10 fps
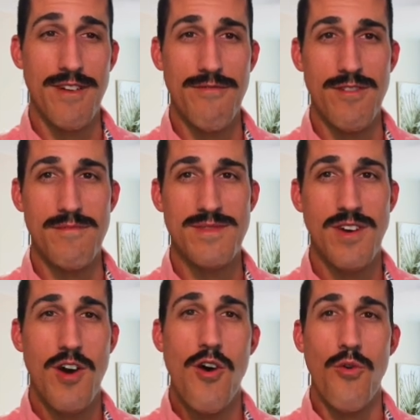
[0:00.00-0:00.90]
rooms,
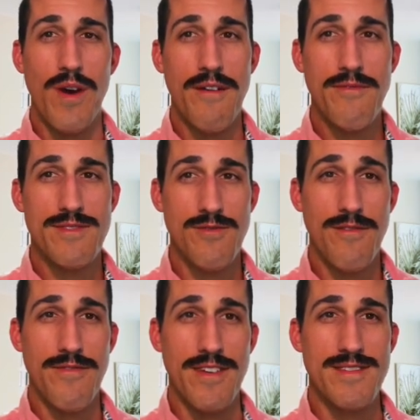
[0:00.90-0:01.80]
waived resort
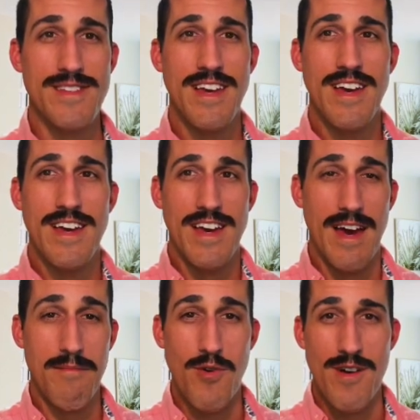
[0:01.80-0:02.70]
fees,
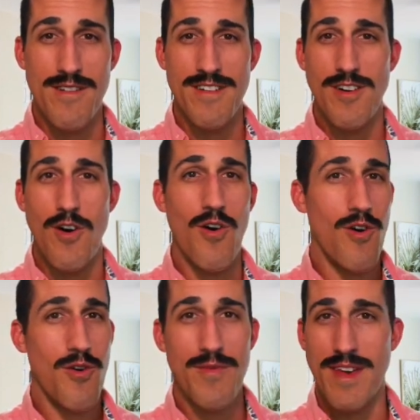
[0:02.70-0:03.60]
and more,
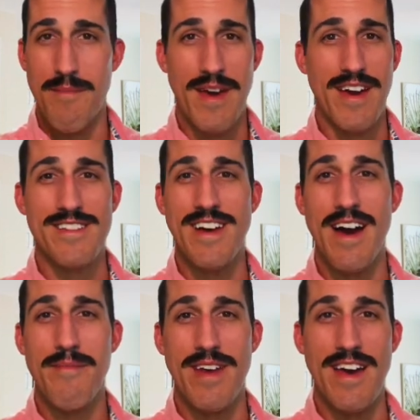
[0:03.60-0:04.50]
all without paying a
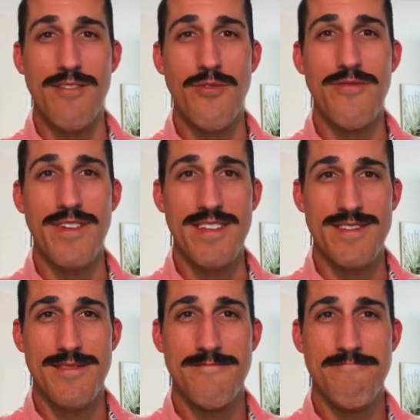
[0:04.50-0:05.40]
dime in annual
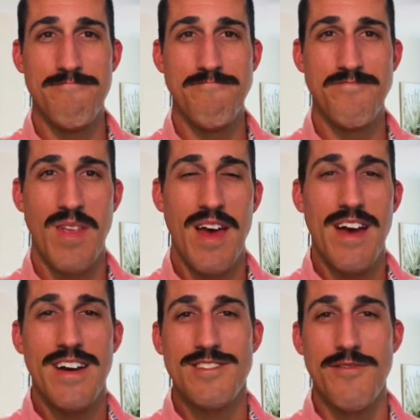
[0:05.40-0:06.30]
fees.
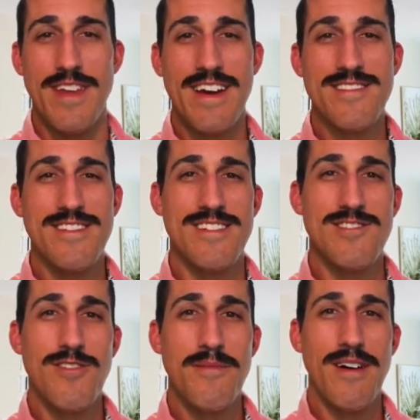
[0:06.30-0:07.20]
So next, let's
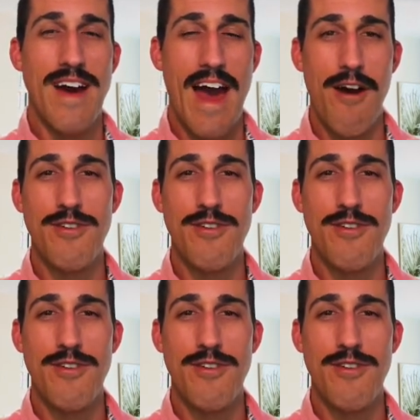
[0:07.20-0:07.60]
talk about how to